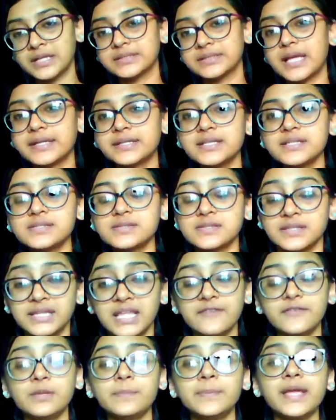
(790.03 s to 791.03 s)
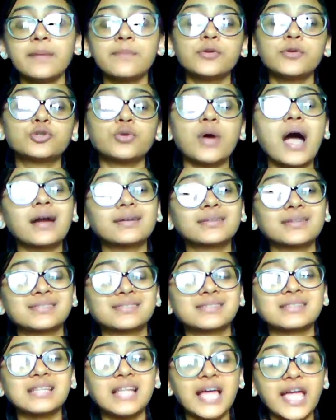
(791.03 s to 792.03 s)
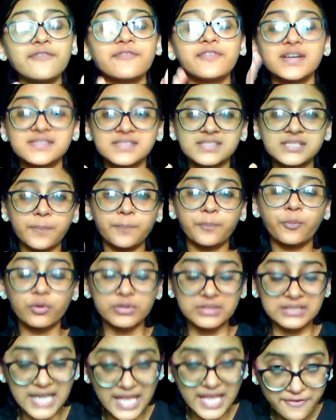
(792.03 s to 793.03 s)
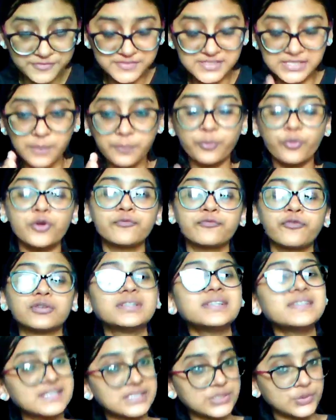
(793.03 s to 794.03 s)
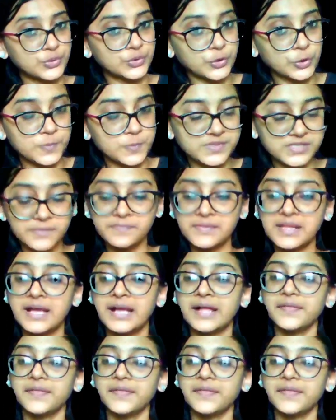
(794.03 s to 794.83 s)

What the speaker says: That is, they will be able to act as a life support for the sieve tubes.